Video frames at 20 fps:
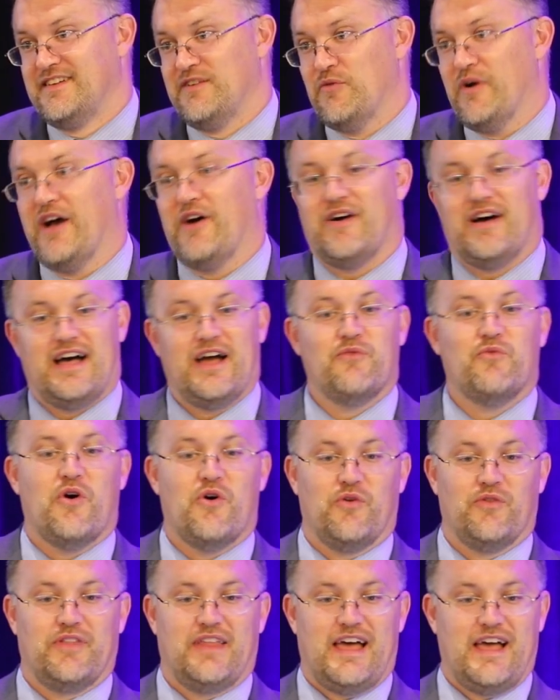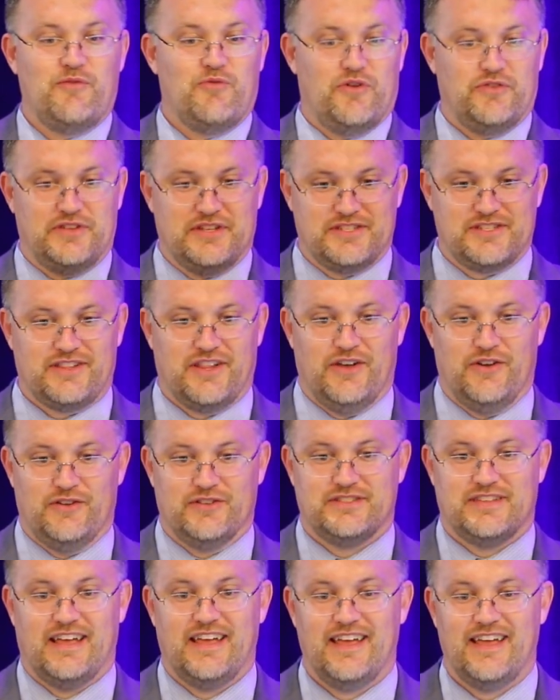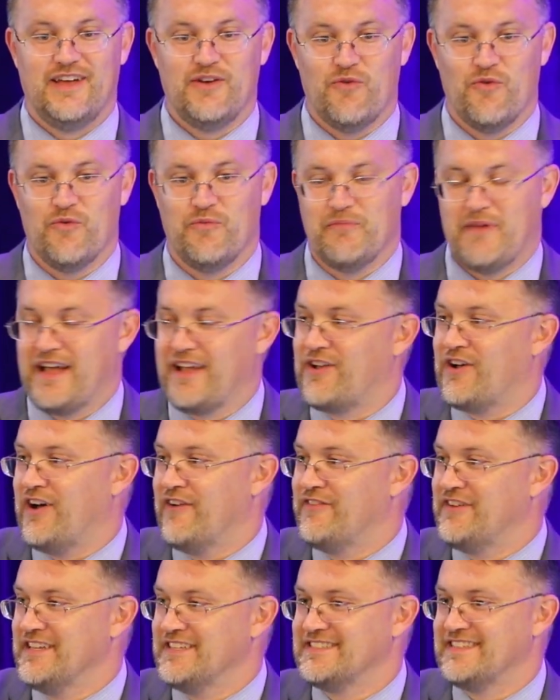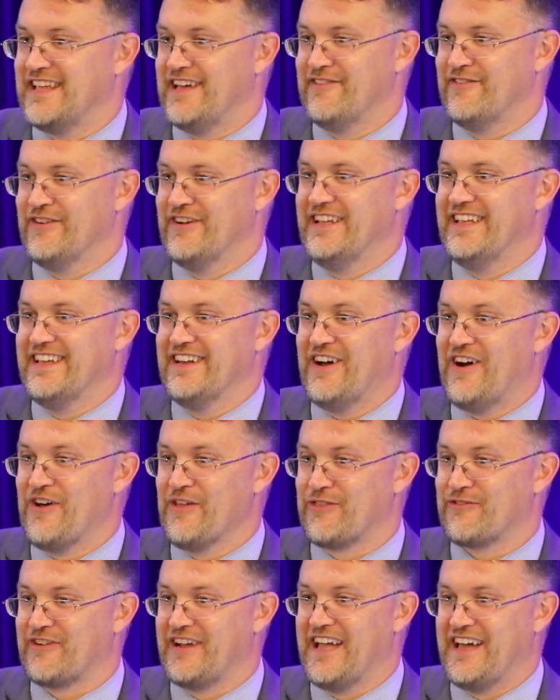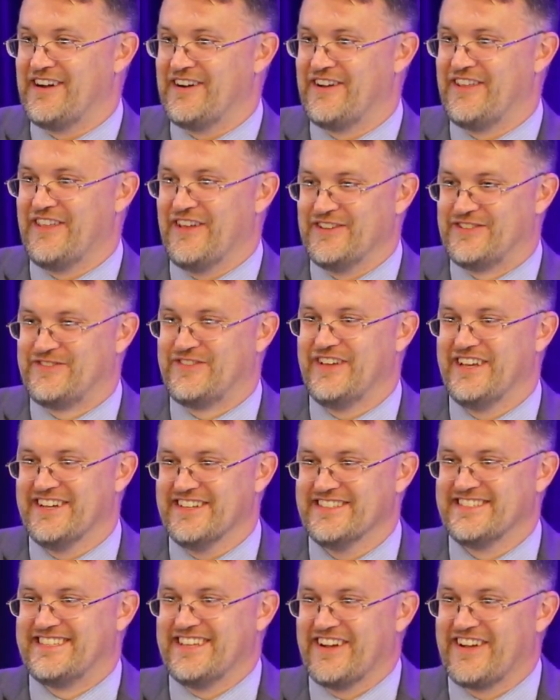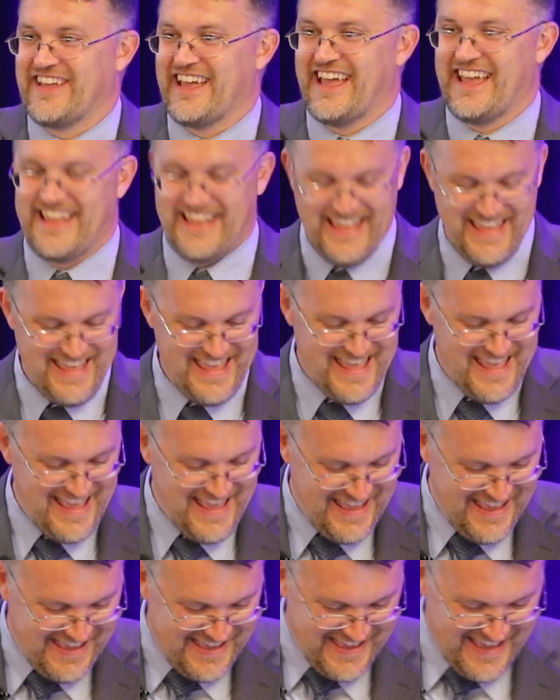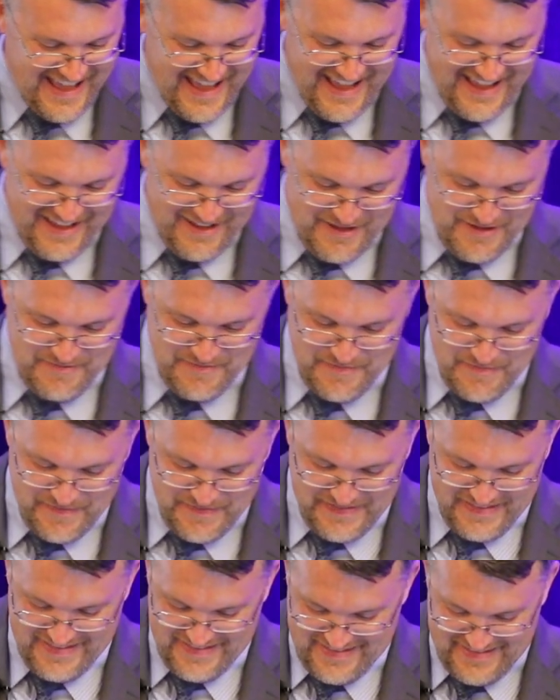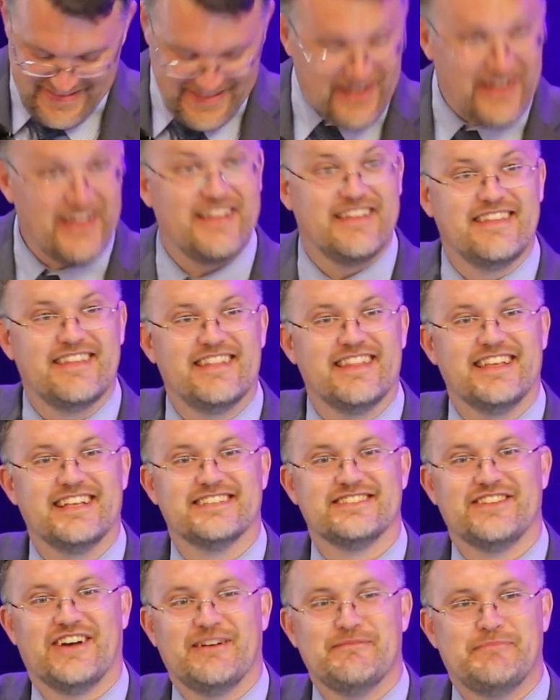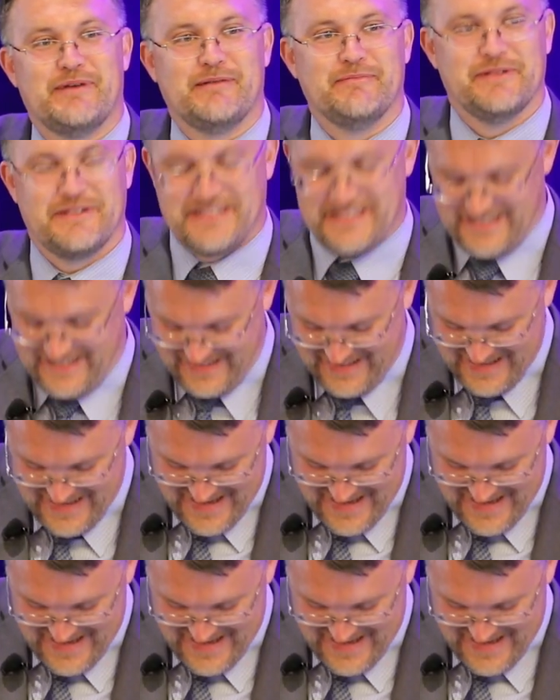well, I won't disclose my confidence level in all 300 of those fields, okay? At least not publicly.